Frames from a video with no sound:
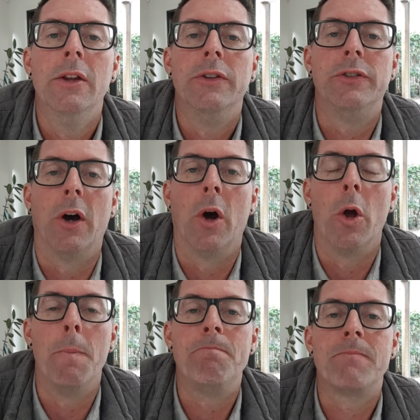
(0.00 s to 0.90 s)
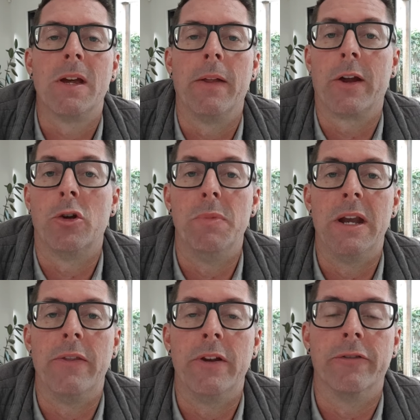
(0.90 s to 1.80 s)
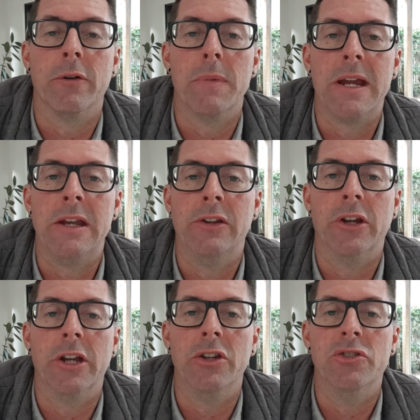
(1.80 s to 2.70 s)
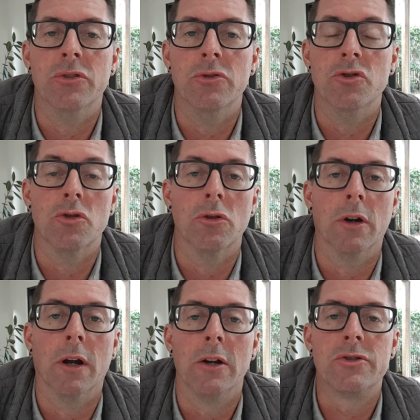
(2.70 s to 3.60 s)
So that could be anything from Indeed to Jura